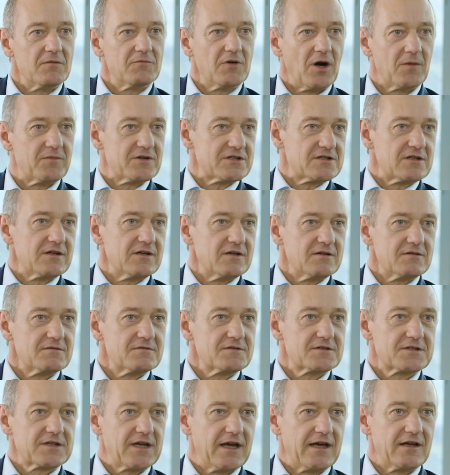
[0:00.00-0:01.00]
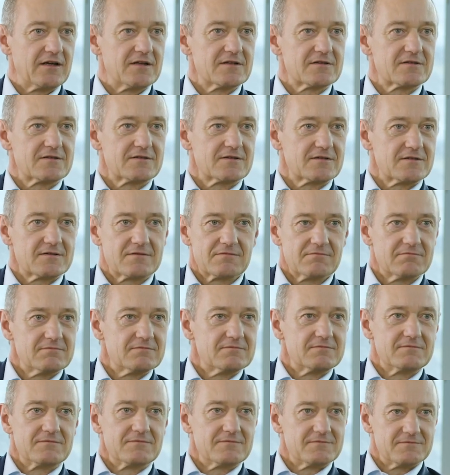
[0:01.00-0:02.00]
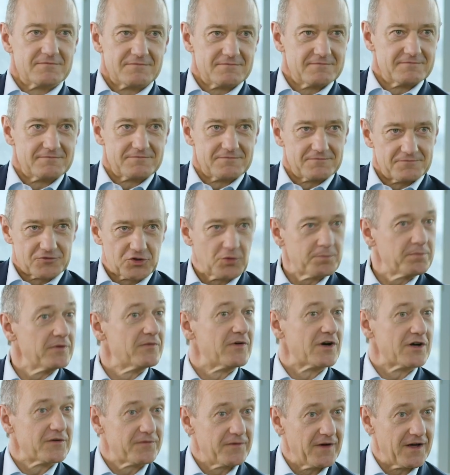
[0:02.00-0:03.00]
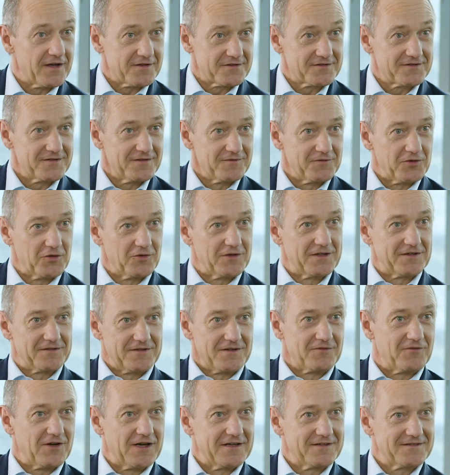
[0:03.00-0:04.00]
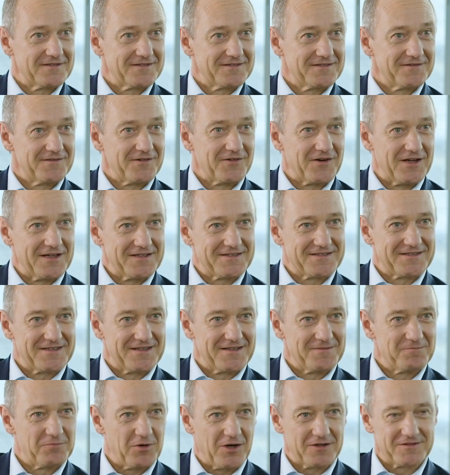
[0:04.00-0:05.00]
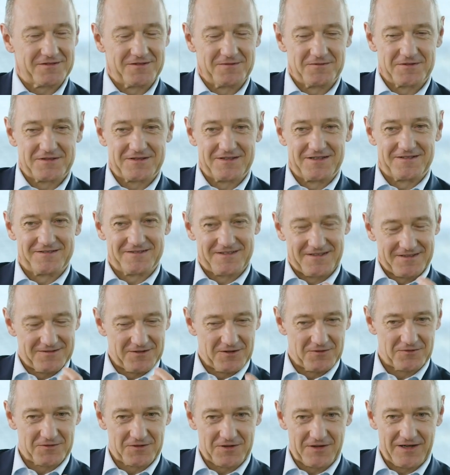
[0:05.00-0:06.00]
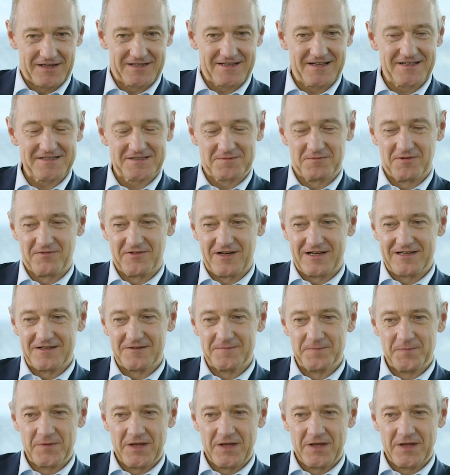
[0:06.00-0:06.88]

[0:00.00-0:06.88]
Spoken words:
obviously scale should be very fast if you hit the right buttons and you create customer value.